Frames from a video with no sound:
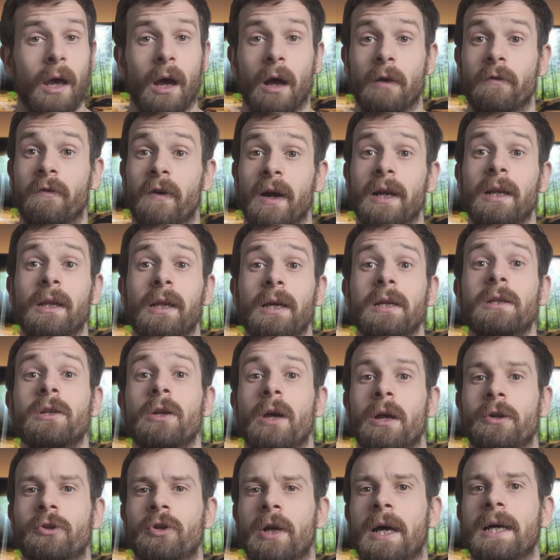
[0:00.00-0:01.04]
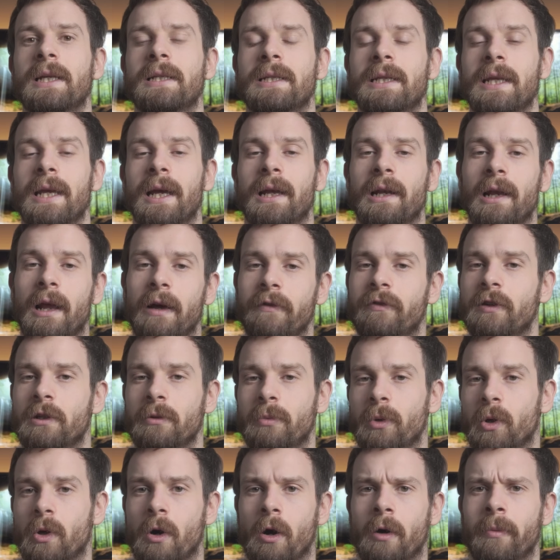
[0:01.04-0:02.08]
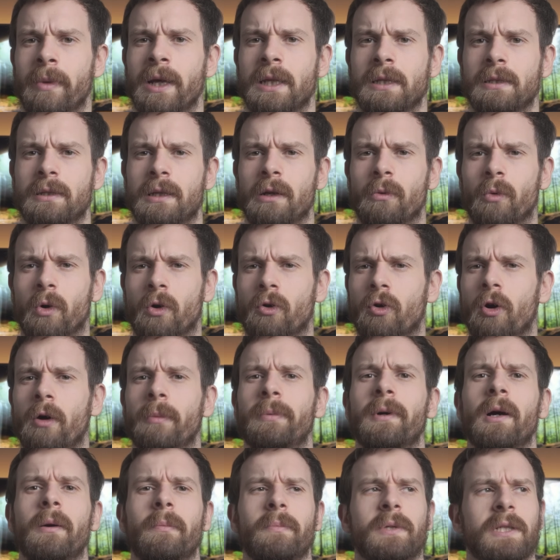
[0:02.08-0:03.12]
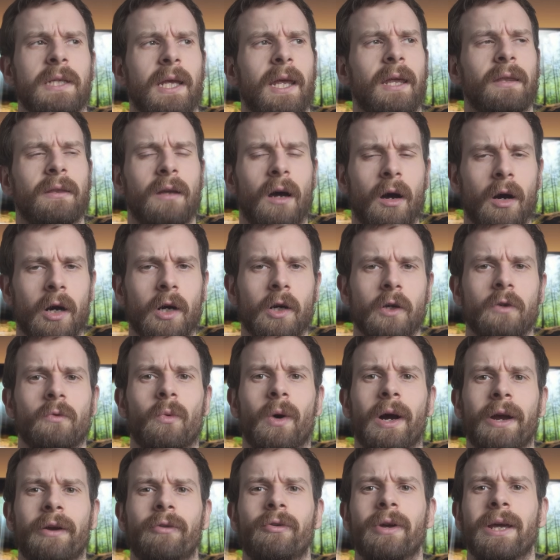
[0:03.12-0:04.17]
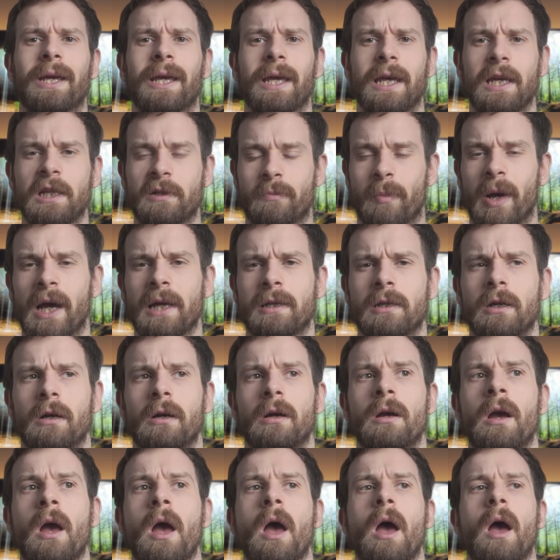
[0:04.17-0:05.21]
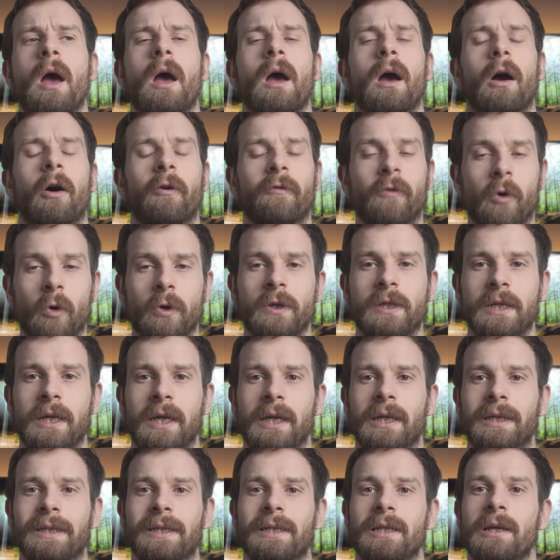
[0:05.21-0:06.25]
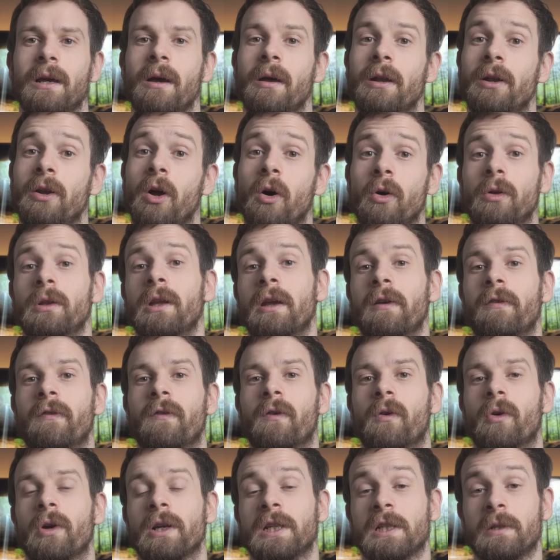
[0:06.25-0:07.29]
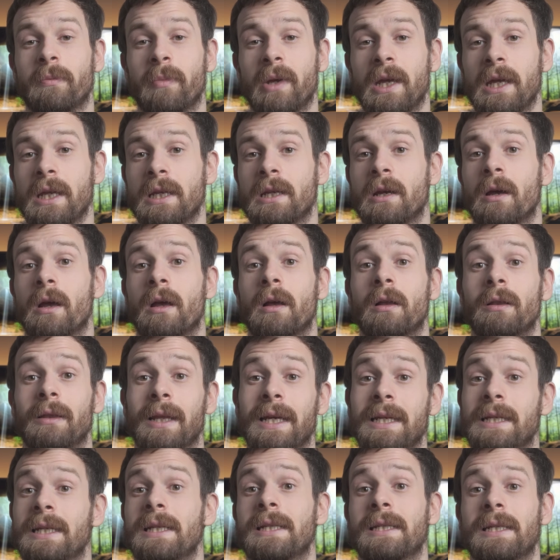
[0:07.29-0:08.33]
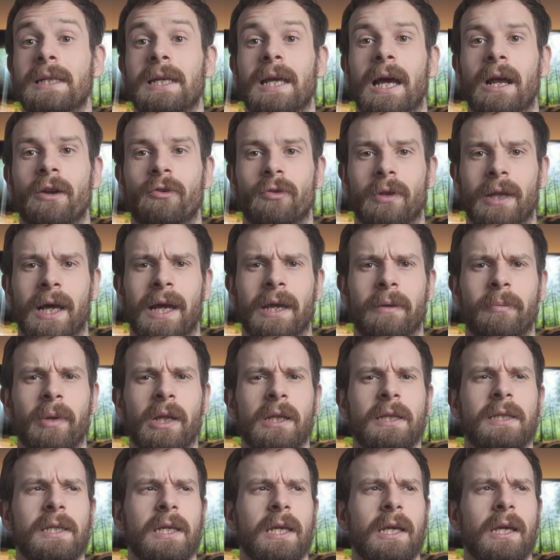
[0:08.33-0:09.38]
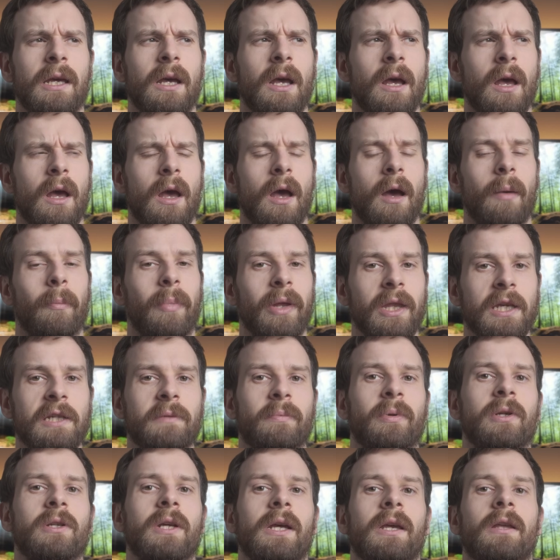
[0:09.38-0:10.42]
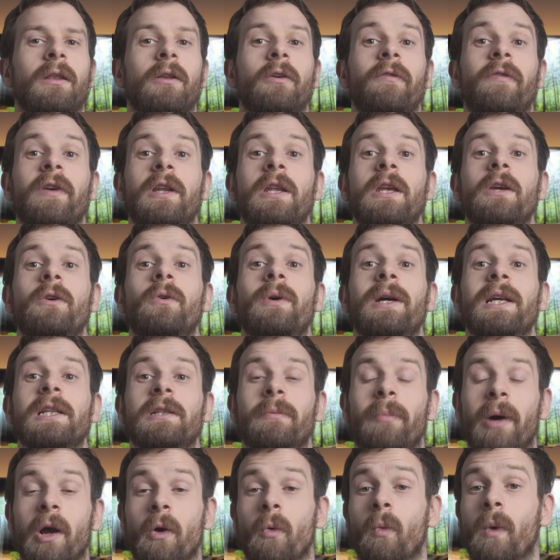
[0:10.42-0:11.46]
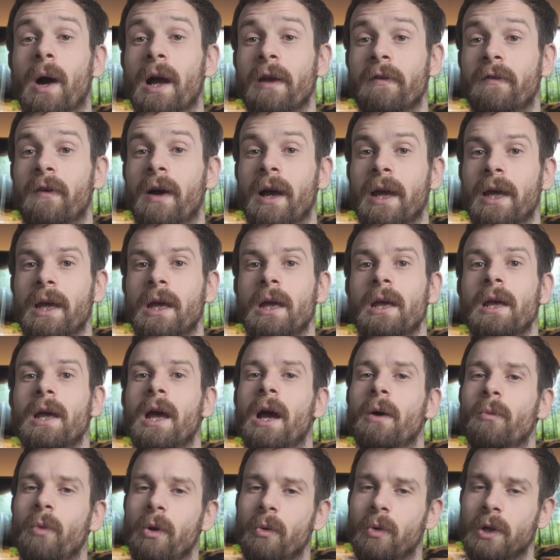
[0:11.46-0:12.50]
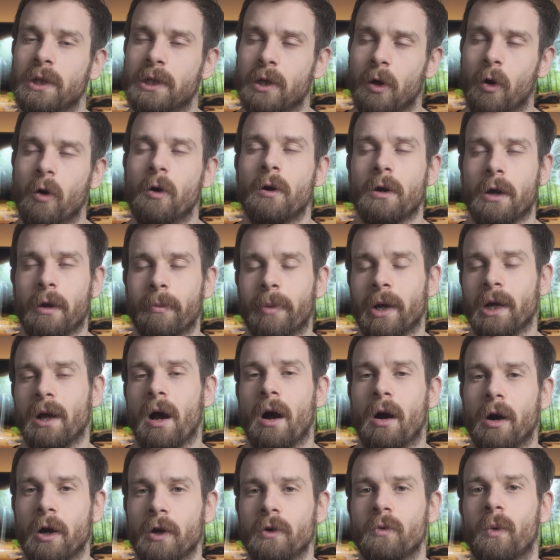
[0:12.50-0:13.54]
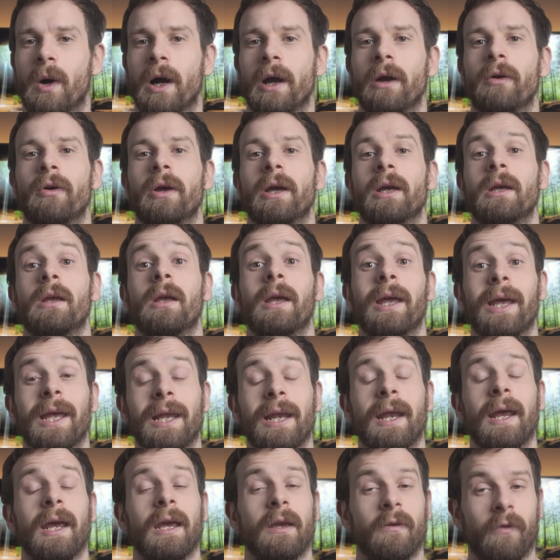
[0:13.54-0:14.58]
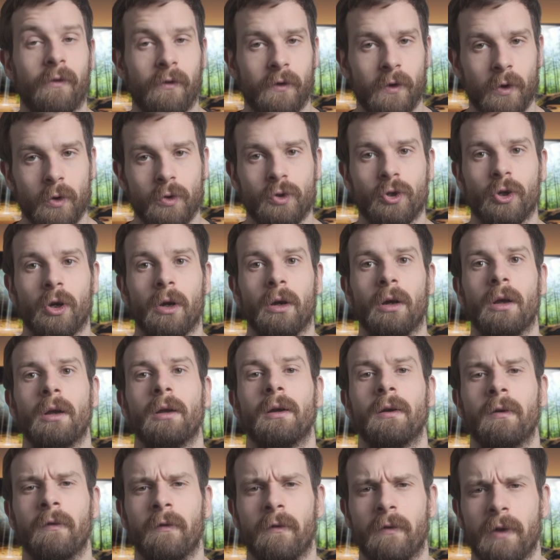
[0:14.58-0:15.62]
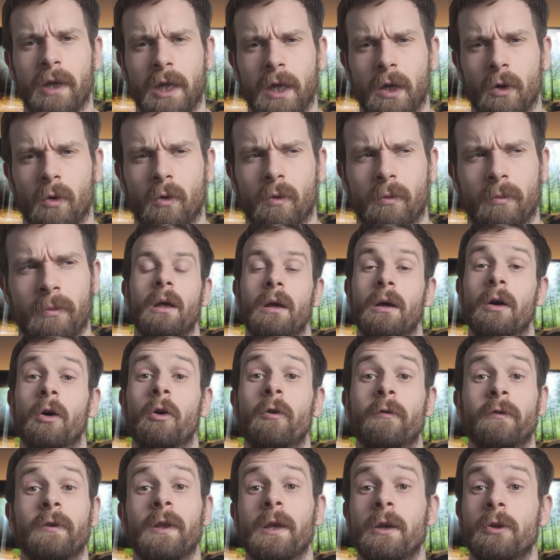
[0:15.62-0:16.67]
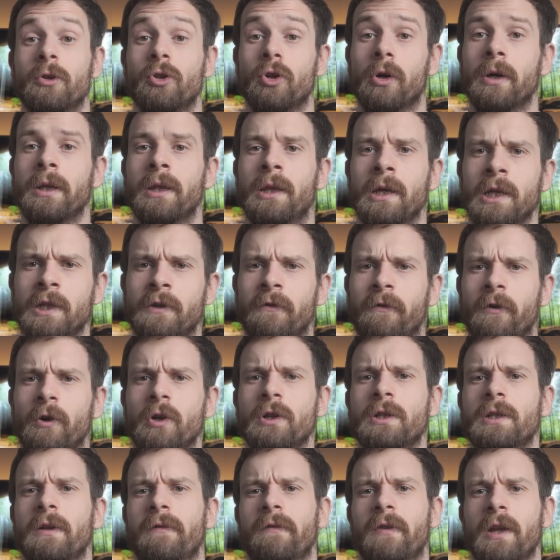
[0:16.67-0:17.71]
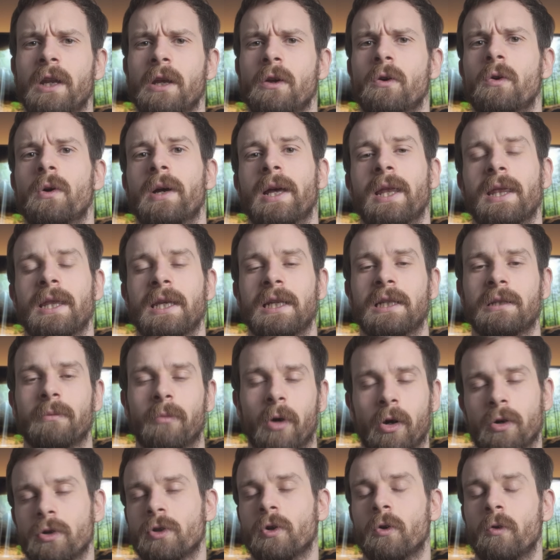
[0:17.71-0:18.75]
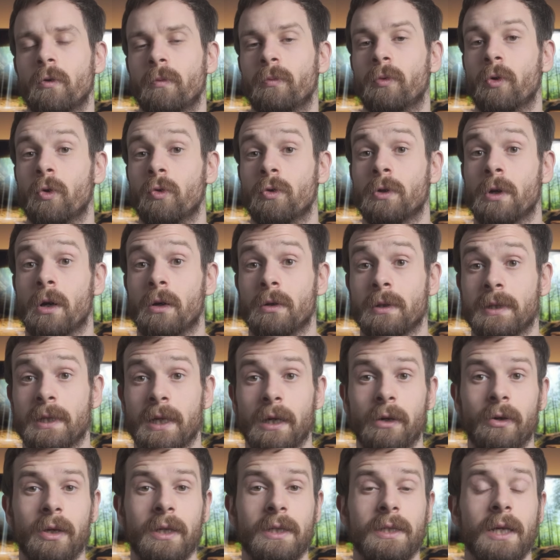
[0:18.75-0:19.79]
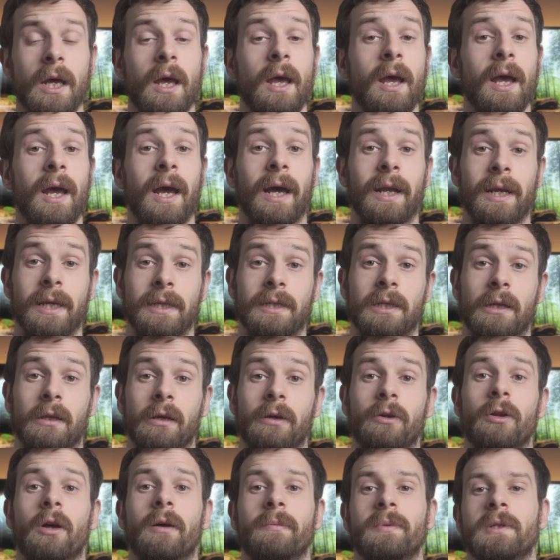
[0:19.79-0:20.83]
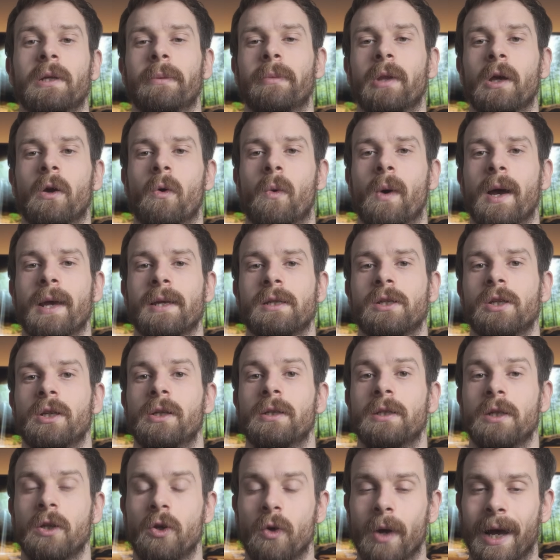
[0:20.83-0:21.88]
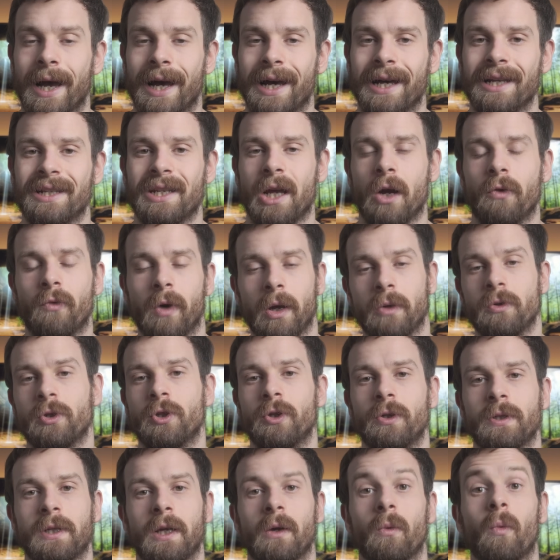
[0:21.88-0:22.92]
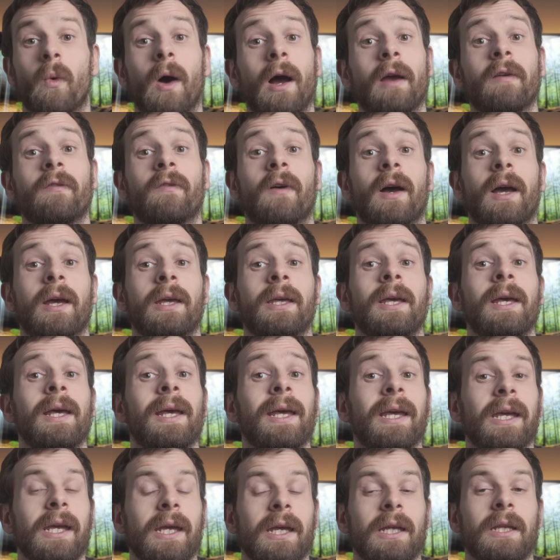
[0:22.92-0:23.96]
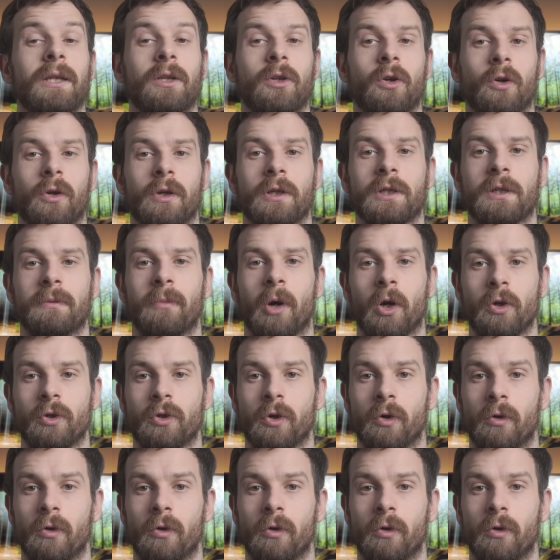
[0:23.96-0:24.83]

And finally, to address the inevitable comments that will crop up saying that hardwiring is better, of course it is, not only for its speed, latency and reliability, but this particular video is about Wi-Fi and we will talk about hardwiring in a future video. Hopefully you enjoyed this first video in the Smart Home Protocol series and it's cleared up some of the questions you had around using Wi-Fi in your smart